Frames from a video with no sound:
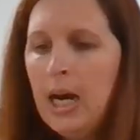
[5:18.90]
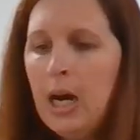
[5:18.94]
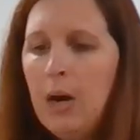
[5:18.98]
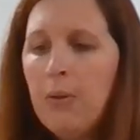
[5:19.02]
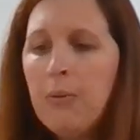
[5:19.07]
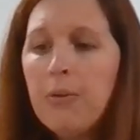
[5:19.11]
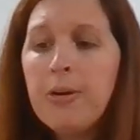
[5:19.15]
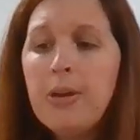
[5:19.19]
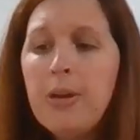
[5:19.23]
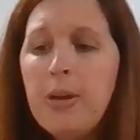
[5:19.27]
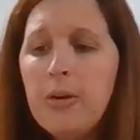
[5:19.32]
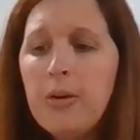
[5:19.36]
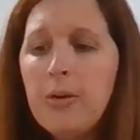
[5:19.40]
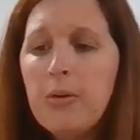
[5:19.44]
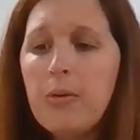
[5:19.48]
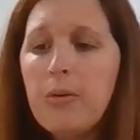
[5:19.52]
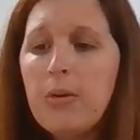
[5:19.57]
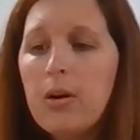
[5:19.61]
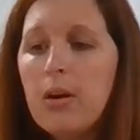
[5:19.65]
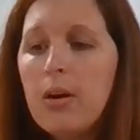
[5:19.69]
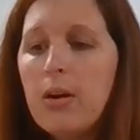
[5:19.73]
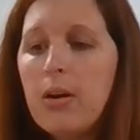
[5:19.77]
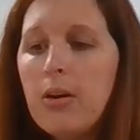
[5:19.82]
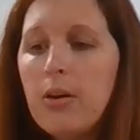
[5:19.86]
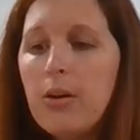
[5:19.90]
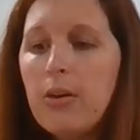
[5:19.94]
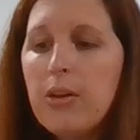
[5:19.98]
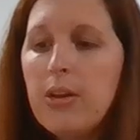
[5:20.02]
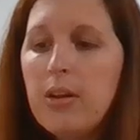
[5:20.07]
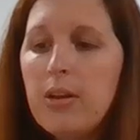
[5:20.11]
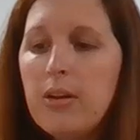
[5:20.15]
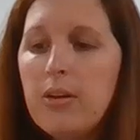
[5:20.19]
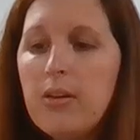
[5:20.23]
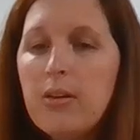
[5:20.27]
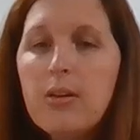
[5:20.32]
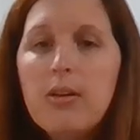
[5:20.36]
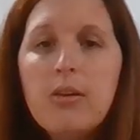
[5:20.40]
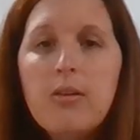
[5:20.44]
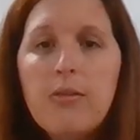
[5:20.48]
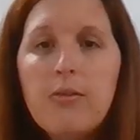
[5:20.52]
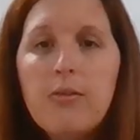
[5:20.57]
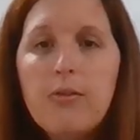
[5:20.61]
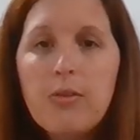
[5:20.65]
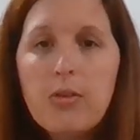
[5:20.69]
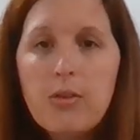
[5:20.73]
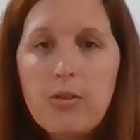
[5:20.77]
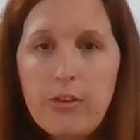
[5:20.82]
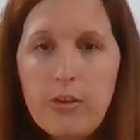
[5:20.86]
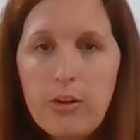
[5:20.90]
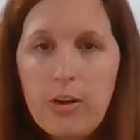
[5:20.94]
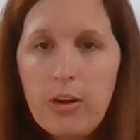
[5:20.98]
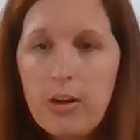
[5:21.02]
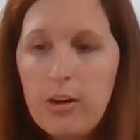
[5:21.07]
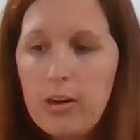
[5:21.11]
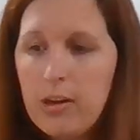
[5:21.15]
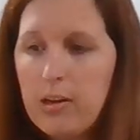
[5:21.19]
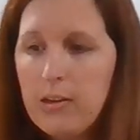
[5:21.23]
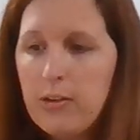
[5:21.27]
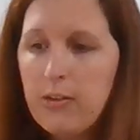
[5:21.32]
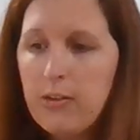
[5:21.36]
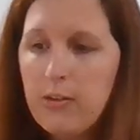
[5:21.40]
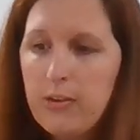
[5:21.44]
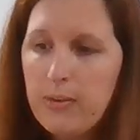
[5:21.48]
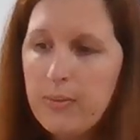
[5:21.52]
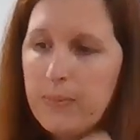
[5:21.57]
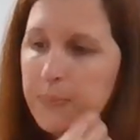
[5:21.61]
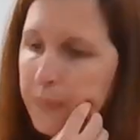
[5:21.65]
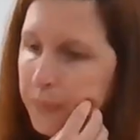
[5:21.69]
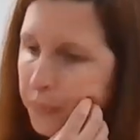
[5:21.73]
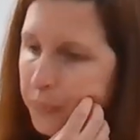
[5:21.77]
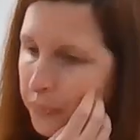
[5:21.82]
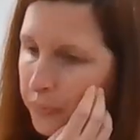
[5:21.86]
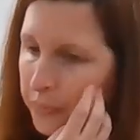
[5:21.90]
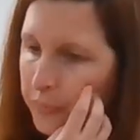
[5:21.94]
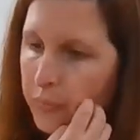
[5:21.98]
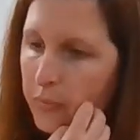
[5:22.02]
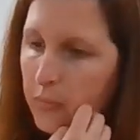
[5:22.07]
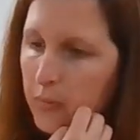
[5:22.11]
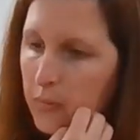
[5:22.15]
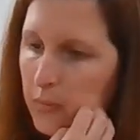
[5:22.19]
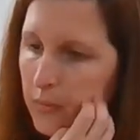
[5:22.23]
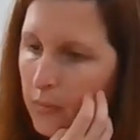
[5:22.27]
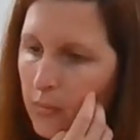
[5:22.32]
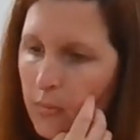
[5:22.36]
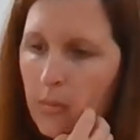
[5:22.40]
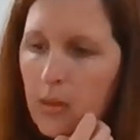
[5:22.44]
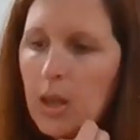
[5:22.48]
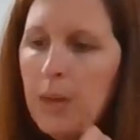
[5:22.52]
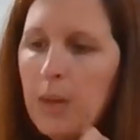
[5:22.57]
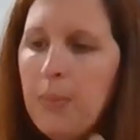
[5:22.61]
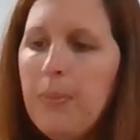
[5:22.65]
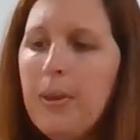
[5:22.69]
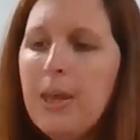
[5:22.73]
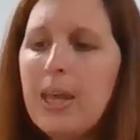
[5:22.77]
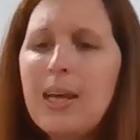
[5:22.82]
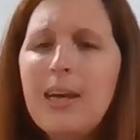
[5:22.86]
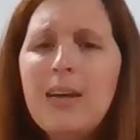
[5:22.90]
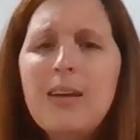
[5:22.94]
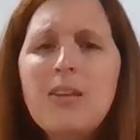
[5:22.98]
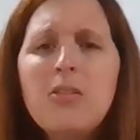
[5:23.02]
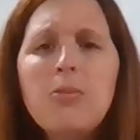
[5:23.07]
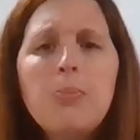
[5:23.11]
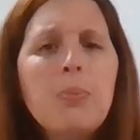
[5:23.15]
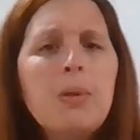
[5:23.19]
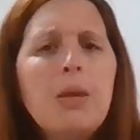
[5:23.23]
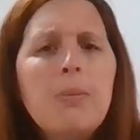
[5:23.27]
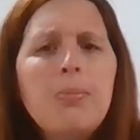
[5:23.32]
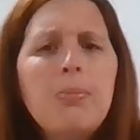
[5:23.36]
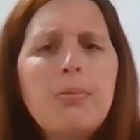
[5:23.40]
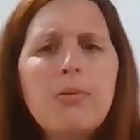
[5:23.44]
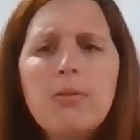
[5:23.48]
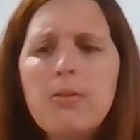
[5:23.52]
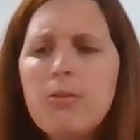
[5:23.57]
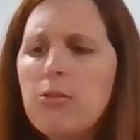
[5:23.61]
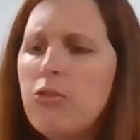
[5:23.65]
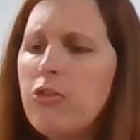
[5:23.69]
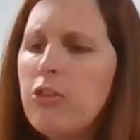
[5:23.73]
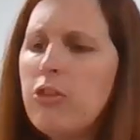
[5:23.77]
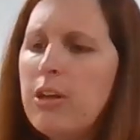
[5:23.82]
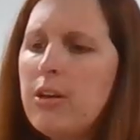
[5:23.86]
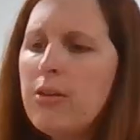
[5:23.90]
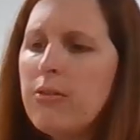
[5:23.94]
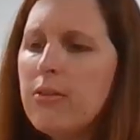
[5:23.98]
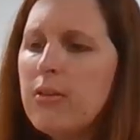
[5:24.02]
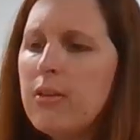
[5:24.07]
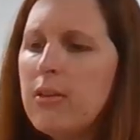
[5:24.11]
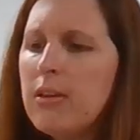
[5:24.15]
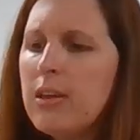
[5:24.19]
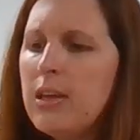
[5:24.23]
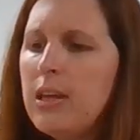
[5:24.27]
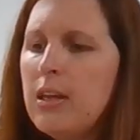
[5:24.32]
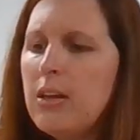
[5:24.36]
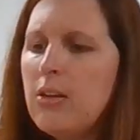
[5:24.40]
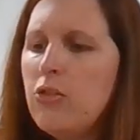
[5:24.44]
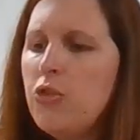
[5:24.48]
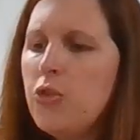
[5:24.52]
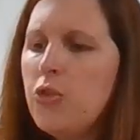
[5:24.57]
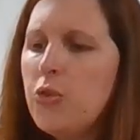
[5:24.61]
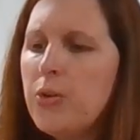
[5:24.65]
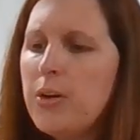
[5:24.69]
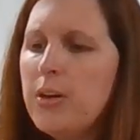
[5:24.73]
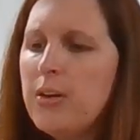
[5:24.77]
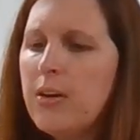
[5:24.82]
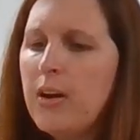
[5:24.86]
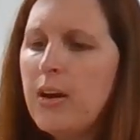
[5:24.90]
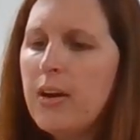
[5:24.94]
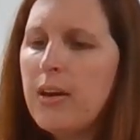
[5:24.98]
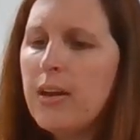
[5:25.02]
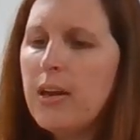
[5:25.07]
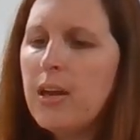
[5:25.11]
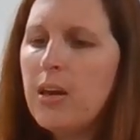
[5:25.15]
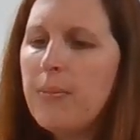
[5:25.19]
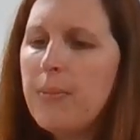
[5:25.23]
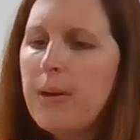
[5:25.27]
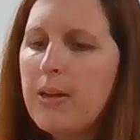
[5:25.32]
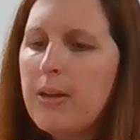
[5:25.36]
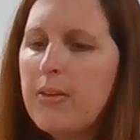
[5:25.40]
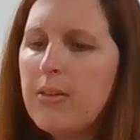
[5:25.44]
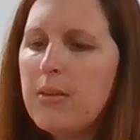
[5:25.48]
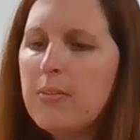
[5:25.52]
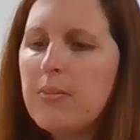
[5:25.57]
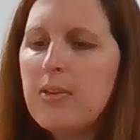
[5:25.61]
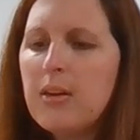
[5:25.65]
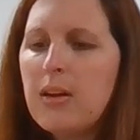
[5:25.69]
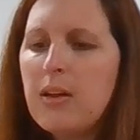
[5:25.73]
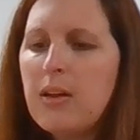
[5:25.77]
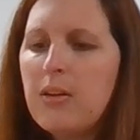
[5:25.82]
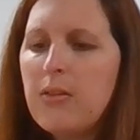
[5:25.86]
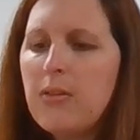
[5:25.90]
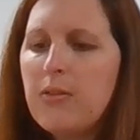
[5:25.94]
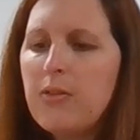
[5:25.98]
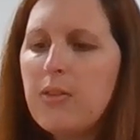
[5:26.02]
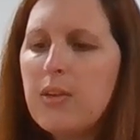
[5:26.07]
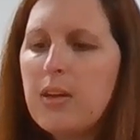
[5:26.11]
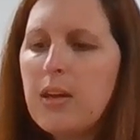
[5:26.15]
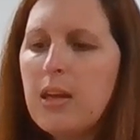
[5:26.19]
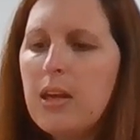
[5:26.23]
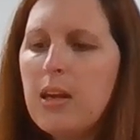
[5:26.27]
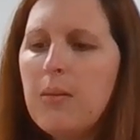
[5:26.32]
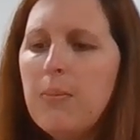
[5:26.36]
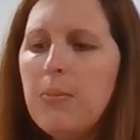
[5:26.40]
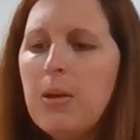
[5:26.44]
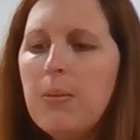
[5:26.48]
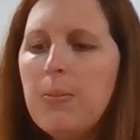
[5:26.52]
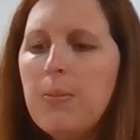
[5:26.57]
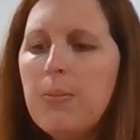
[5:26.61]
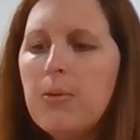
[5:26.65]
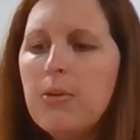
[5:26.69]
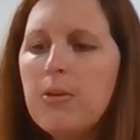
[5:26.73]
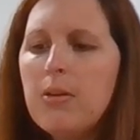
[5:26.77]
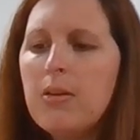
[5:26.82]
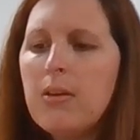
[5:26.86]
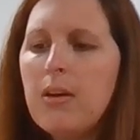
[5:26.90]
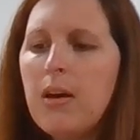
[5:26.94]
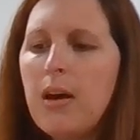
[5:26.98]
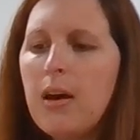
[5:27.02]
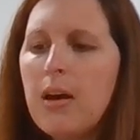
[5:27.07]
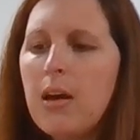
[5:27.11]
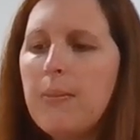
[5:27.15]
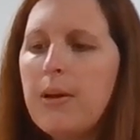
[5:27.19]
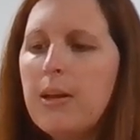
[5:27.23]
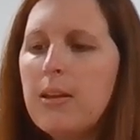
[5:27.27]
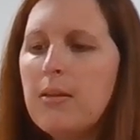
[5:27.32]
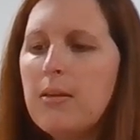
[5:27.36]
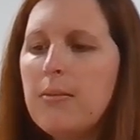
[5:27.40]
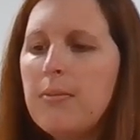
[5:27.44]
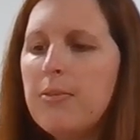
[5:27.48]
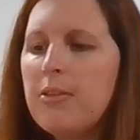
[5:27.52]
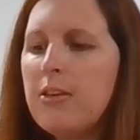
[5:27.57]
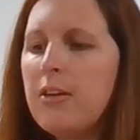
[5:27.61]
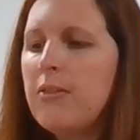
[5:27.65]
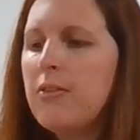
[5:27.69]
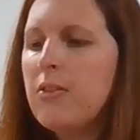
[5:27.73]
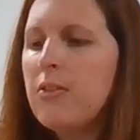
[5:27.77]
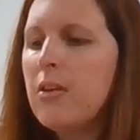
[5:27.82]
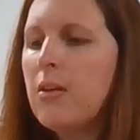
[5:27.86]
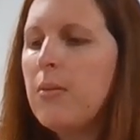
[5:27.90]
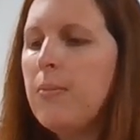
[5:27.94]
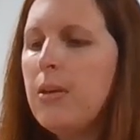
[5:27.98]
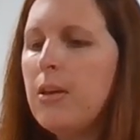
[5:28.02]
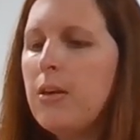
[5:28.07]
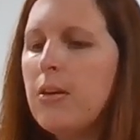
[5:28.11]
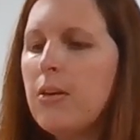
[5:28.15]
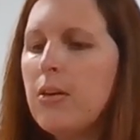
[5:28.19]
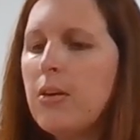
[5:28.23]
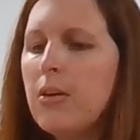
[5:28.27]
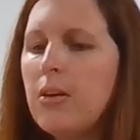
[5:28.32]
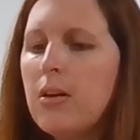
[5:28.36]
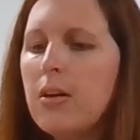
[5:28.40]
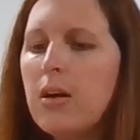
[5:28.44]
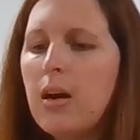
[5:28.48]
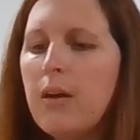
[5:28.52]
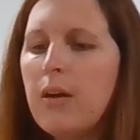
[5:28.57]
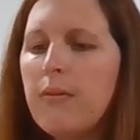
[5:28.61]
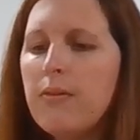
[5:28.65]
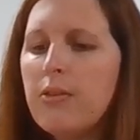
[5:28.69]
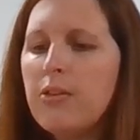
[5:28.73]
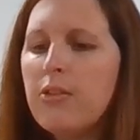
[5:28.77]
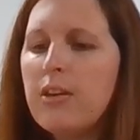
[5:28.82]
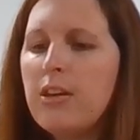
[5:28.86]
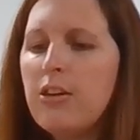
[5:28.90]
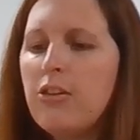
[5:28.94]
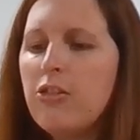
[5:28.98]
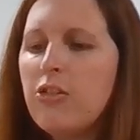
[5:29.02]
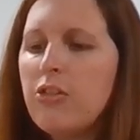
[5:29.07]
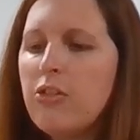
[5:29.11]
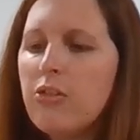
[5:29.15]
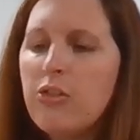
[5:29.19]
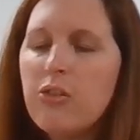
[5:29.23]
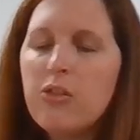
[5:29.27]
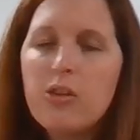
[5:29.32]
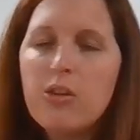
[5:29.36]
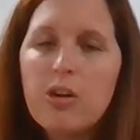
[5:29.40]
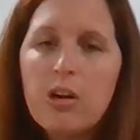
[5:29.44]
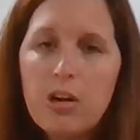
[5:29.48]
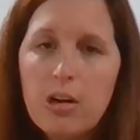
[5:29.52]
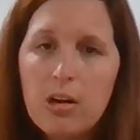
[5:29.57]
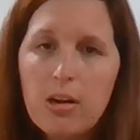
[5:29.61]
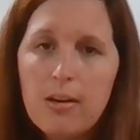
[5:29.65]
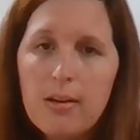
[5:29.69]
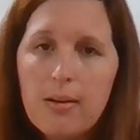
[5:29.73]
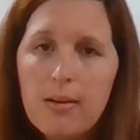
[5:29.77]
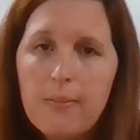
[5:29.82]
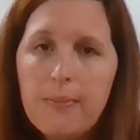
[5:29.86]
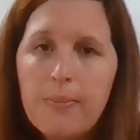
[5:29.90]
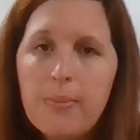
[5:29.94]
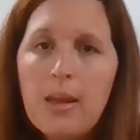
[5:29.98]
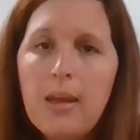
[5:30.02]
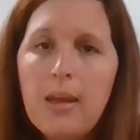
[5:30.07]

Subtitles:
how are you, are good for starters. Because people generally enjoy talking about themselves, getting people to talk about themselves can be a good conversation starter.